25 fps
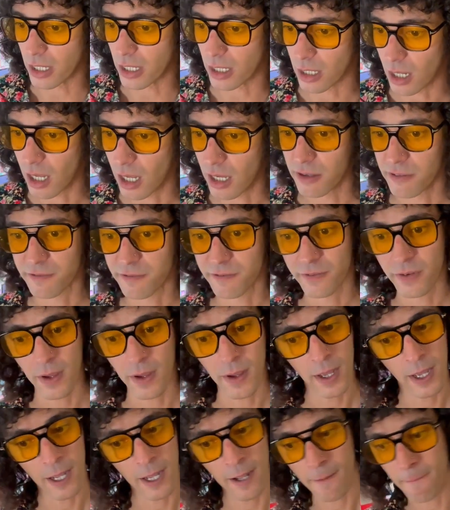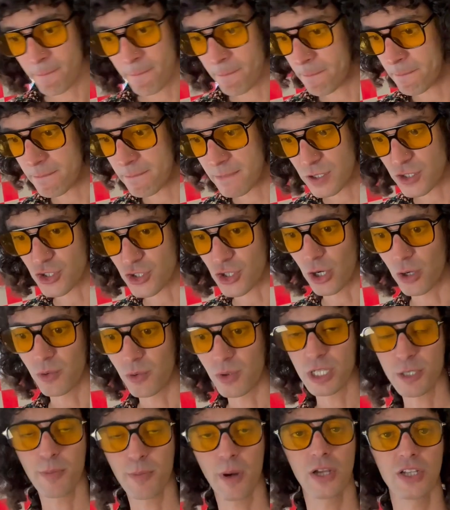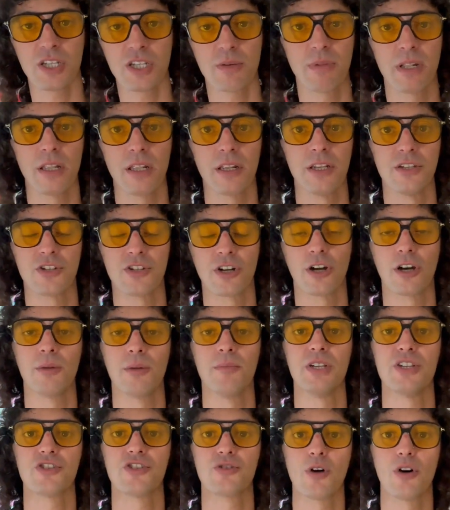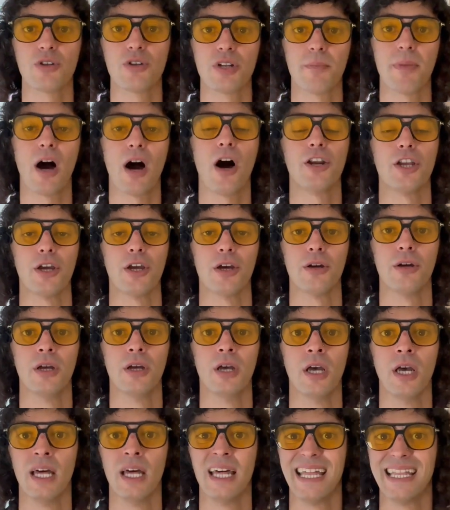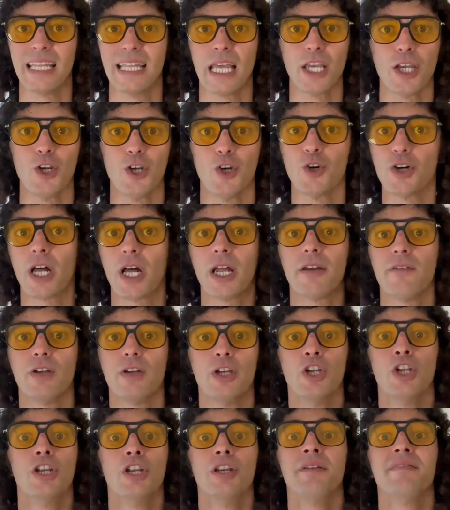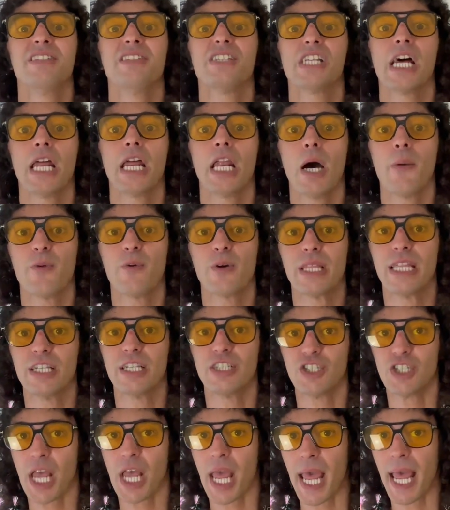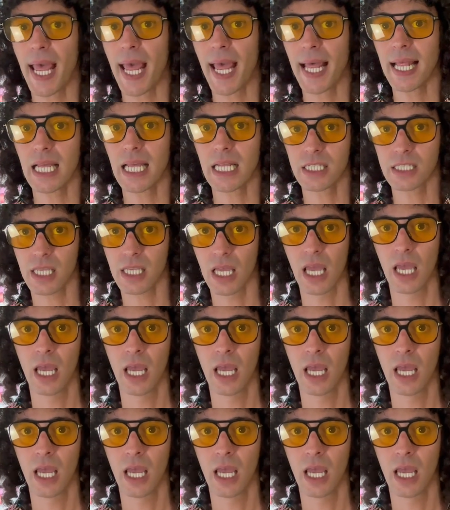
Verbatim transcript: in life, certain responsibilities are going to be bestowed upon you that you're not even, you didn't even sign up for this shit.